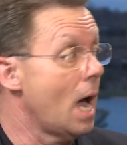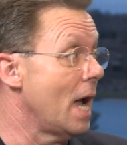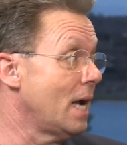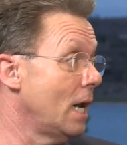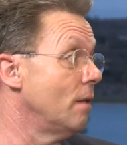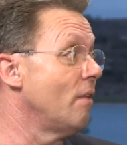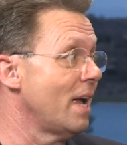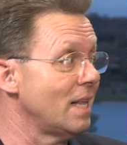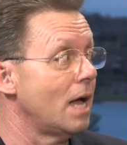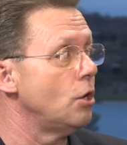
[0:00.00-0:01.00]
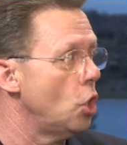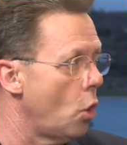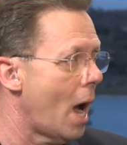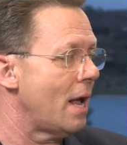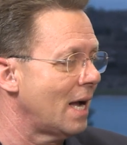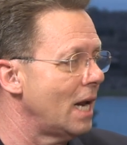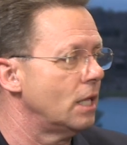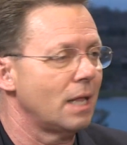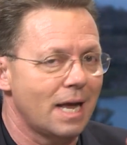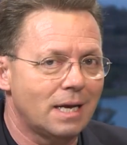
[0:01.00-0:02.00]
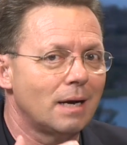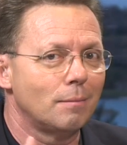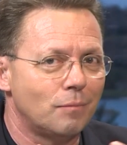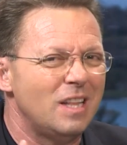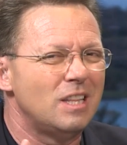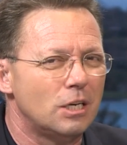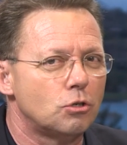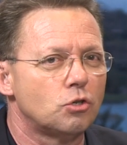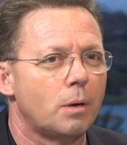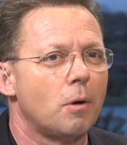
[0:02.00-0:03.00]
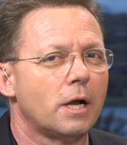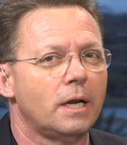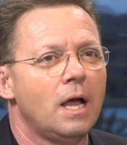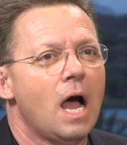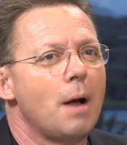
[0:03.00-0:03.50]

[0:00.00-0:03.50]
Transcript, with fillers: I kind of like not no. I kind of like in the interest rate market.